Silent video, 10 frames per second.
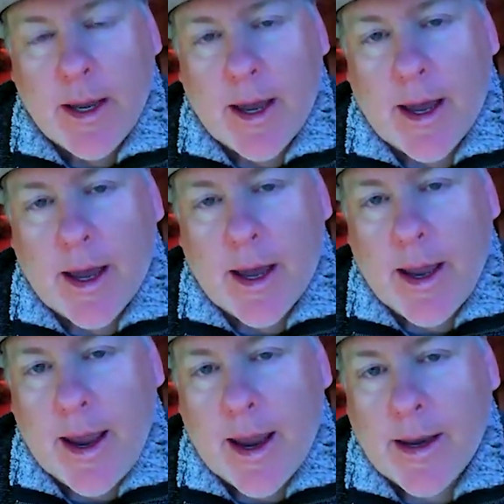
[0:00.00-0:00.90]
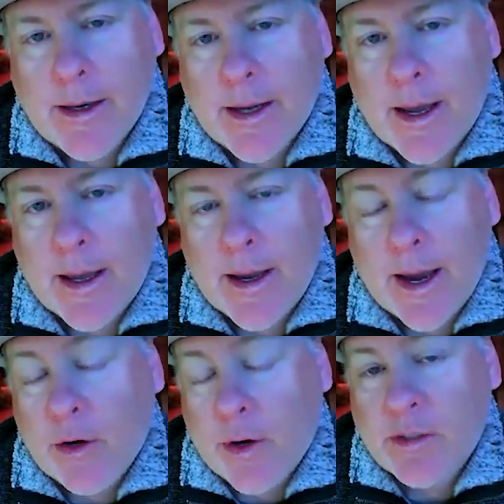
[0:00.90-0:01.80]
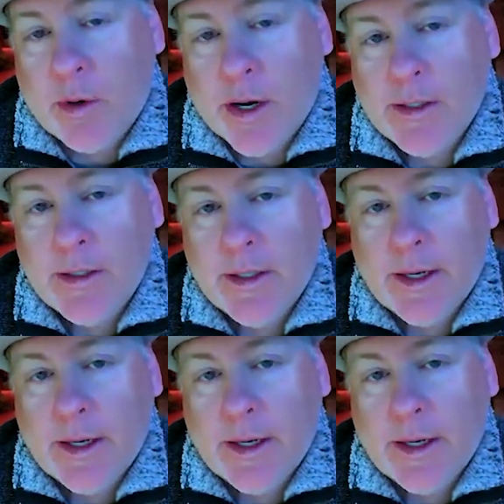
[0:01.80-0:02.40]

and credit spreads.